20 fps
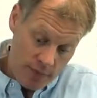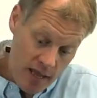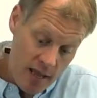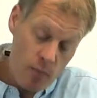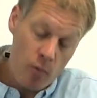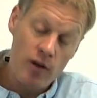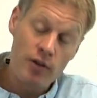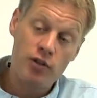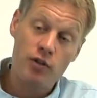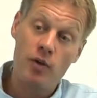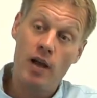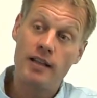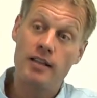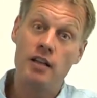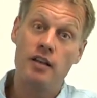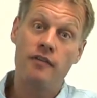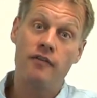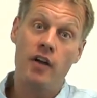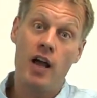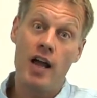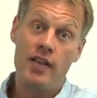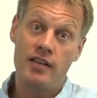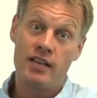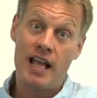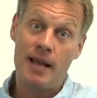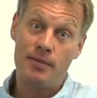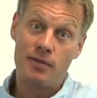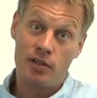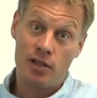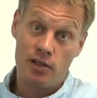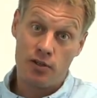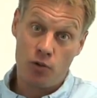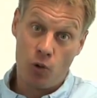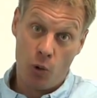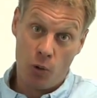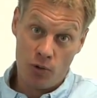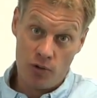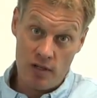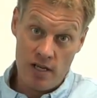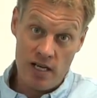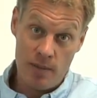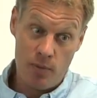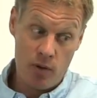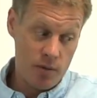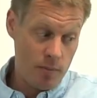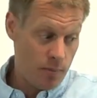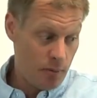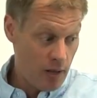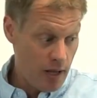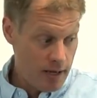Then once you identify the types of controls you need to put in